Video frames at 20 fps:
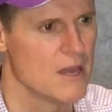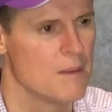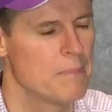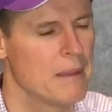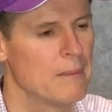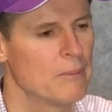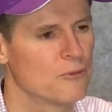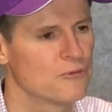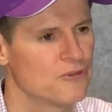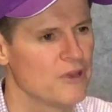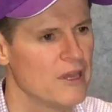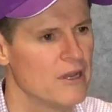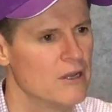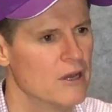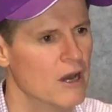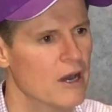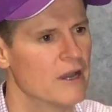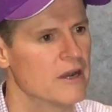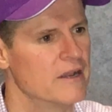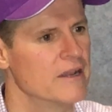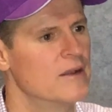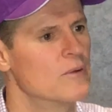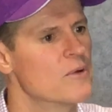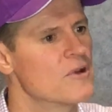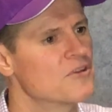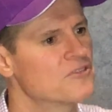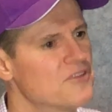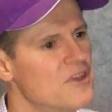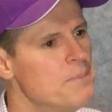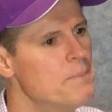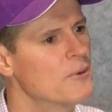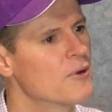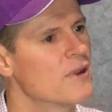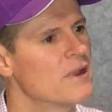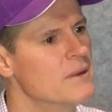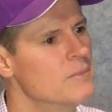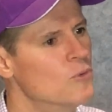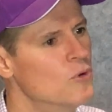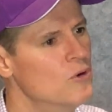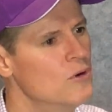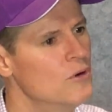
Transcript: People said, I don't need to wear a seatbelt anymore.